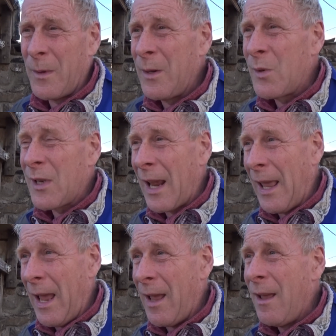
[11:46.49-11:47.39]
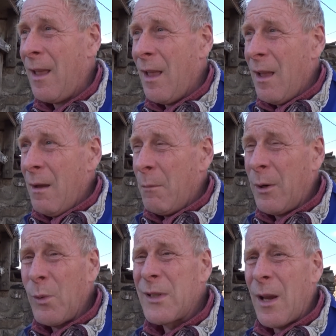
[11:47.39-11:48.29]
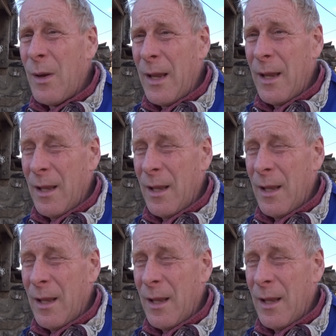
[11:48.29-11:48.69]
when you sell it, but also